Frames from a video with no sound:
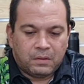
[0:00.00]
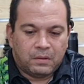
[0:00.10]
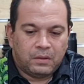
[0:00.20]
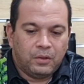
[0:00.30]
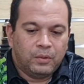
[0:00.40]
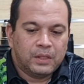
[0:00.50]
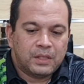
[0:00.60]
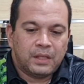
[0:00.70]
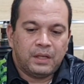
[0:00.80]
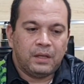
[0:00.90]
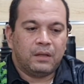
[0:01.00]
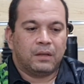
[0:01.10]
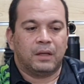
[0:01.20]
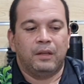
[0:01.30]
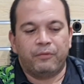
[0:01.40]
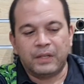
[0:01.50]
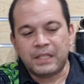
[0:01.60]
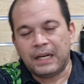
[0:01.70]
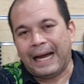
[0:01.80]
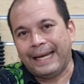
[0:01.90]
you will see a difference
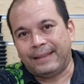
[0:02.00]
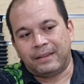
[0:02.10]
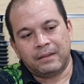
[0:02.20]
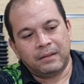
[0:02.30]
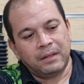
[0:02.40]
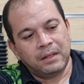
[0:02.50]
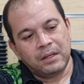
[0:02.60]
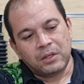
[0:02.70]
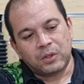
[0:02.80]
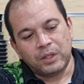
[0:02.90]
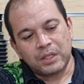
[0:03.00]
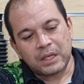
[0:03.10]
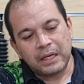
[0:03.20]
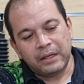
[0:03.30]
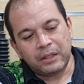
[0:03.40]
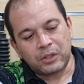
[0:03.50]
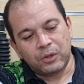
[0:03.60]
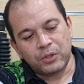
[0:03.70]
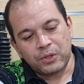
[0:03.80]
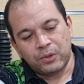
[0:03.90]
in height. So this clearly
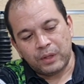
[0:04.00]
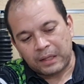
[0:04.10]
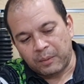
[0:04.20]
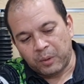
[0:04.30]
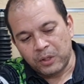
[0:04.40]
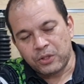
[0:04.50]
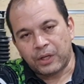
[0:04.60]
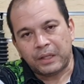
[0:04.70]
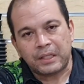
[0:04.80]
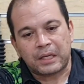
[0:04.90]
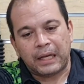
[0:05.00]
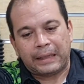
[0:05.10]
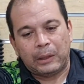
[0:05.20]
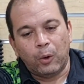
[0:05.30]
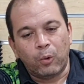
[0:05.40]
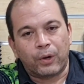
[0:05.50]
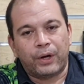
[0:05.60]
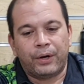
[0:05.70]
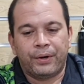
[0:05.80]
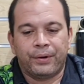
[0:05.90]
shows you that the ball joint is a lot lower
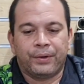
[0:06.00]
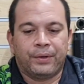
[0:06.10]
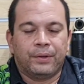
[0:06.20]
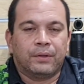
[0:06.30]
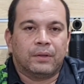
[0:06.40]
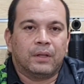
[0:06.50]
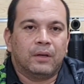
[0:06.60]
than the